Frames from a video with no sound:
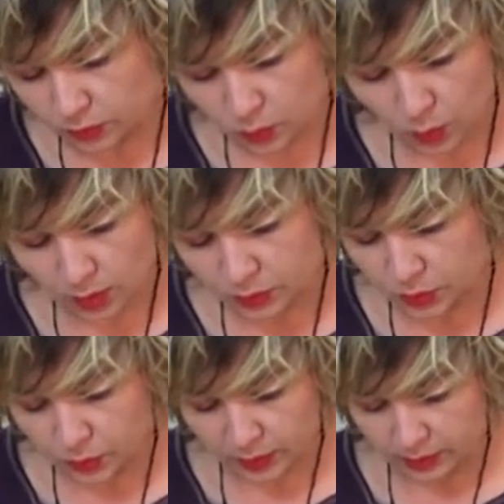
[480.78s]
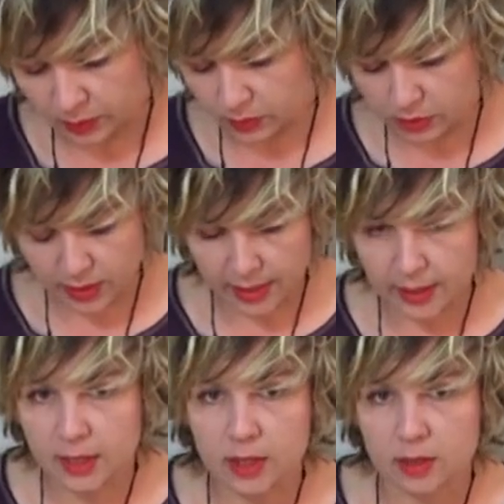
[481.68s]
you want, you can
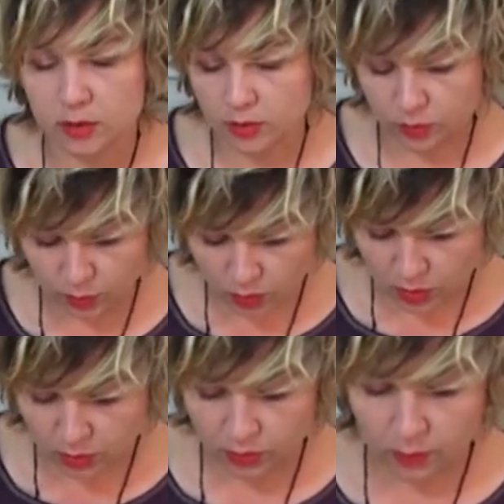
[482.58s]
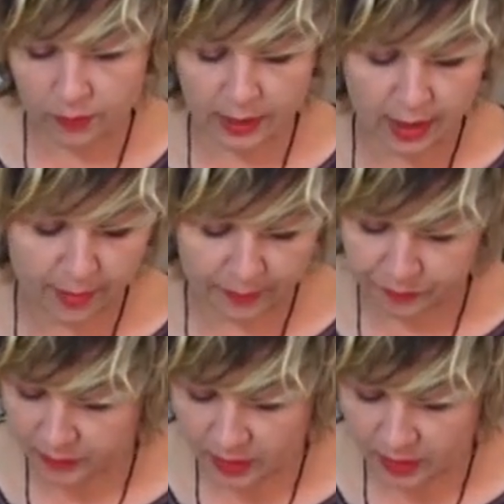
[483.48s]
take more of them